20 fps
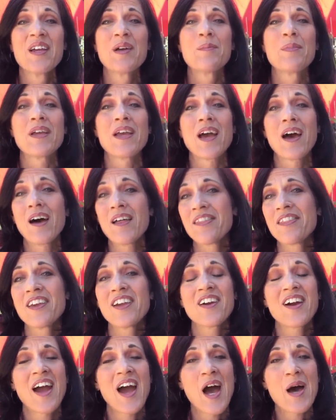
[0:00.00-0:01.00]
be
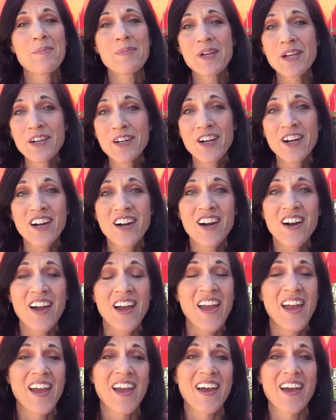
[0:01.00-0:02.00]
healthier, happier,
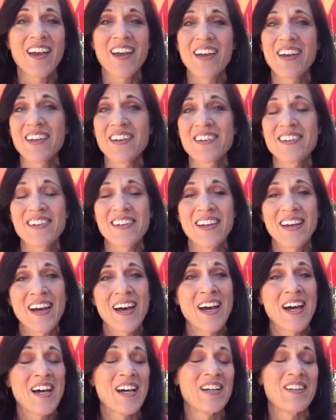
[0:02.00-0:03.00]
and
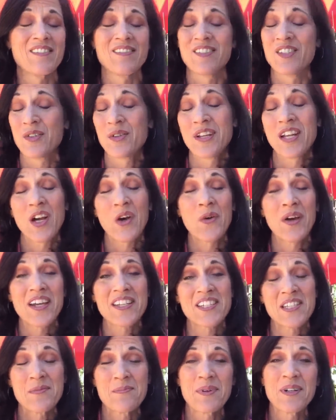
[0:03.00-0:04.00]
uh, do it in a quick,
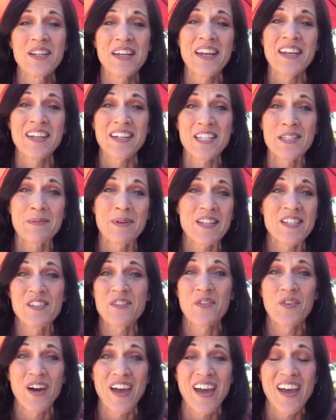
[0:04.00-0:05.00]
simple,
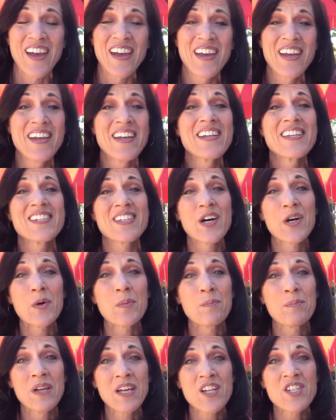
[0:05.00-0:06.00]
inexpensive way. So
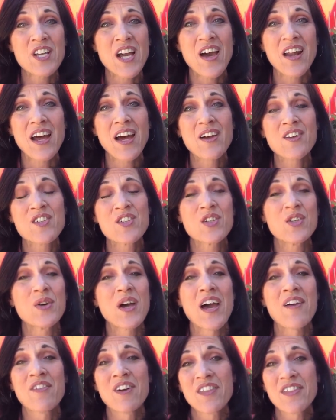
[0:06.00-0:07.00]
big shout out to
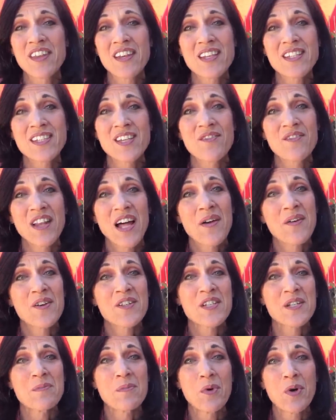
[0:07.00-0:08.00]
Everything
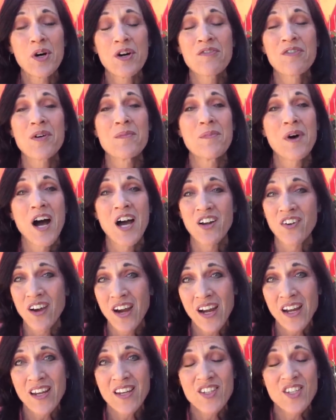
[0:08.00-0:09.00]
Sunflowers and More for
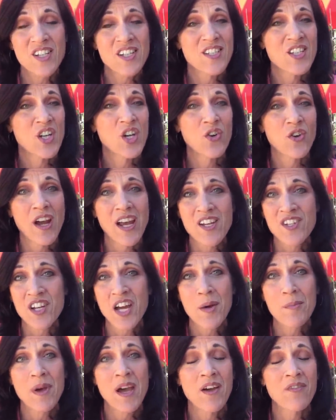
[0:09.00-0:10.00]
moderating. She does a great
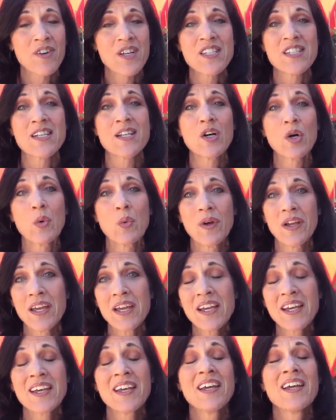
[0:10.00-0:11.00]
job every single
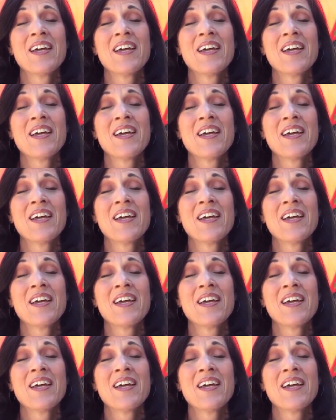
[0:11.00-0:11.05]
week